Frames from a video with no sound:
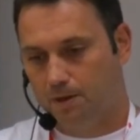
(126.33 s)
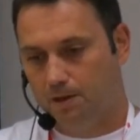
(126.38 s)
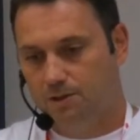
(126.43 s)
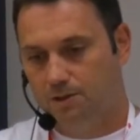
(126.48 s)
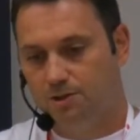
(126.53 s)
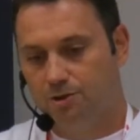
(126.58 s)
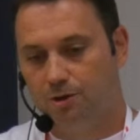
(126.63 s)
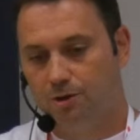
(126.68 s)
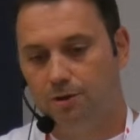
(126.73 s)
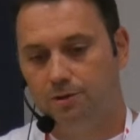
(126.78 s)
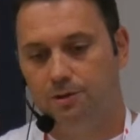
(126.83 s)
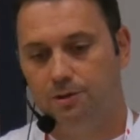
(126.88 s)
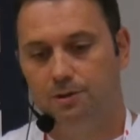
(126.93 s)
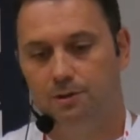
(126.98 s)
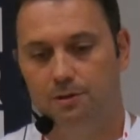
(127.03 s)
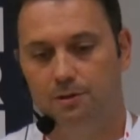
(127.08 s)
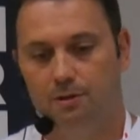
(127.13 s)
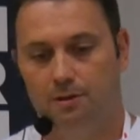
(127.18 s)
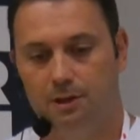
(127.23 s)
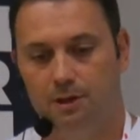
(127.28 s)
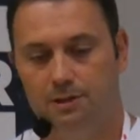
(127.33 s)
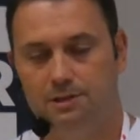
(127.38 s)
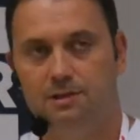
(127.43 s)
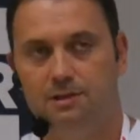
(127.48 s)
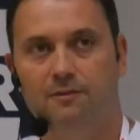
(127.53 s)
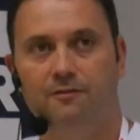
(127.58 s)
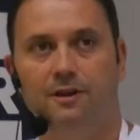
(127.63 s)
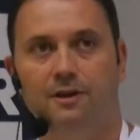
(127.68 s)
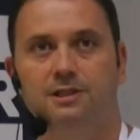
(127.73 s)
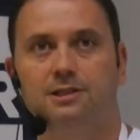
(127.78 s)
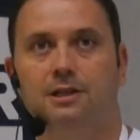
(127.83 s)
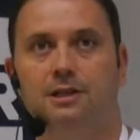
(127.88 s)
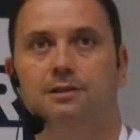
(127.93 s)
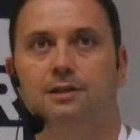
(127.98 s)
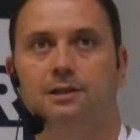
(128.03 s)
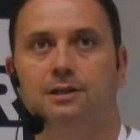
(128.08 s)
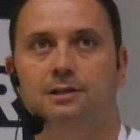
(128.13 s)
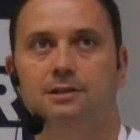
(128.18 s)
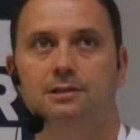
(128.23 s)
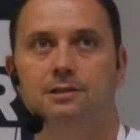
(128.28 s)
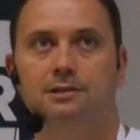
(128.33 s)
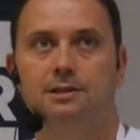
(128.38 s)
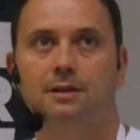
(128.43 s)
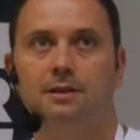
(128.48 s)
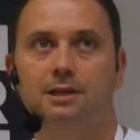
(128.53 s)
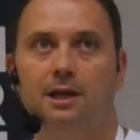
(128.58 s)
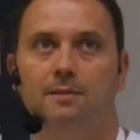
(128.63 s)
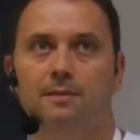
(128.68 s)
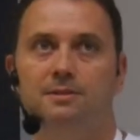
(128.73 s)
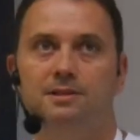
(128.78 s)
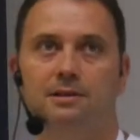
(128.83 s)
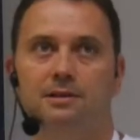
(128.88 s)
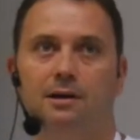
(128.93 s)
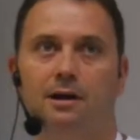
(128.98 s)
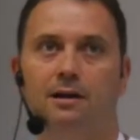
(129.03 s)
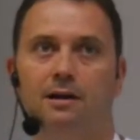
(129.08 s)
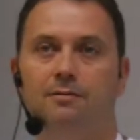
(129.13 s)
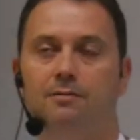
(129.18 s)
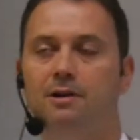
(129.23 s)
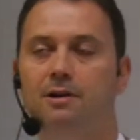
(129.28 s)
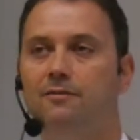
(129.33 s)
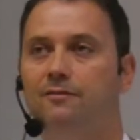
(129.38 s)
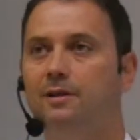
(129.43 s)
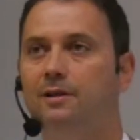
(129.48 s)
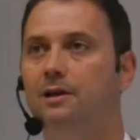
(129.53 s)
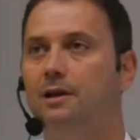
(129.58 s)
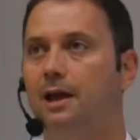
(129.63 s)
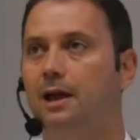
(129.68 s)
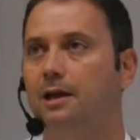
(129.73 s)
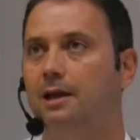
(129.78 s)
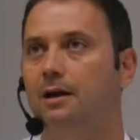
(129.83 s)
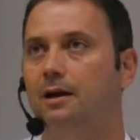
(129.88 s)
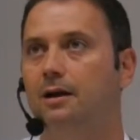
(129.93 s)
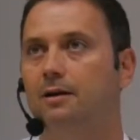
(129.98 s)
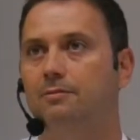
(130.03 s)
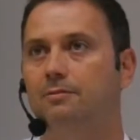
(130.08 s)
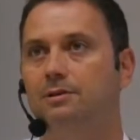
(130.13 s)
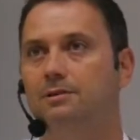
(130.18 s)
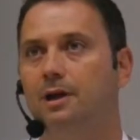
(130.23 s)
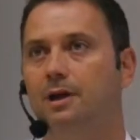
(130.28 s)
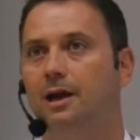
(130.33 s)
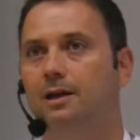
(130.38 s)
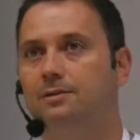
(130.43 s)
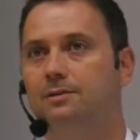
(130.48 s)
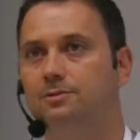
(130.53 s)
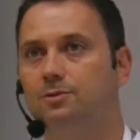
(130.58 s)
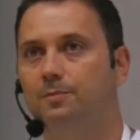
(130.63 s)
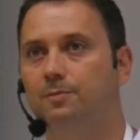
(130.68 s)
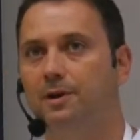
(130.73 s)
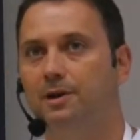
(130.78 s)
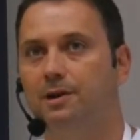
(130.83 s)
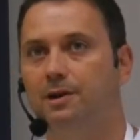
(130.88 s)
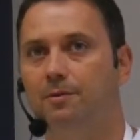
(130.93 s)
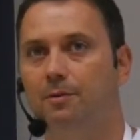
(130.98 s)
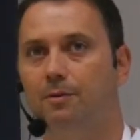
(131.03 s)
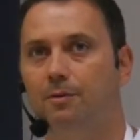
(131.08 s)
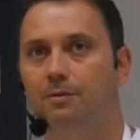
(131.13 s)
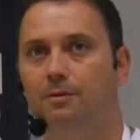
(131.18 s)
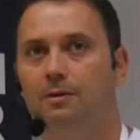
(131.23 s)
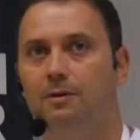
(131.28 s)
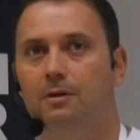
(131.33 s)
In short, it's the first sentence. Sometimes I really feel like a retired superhero.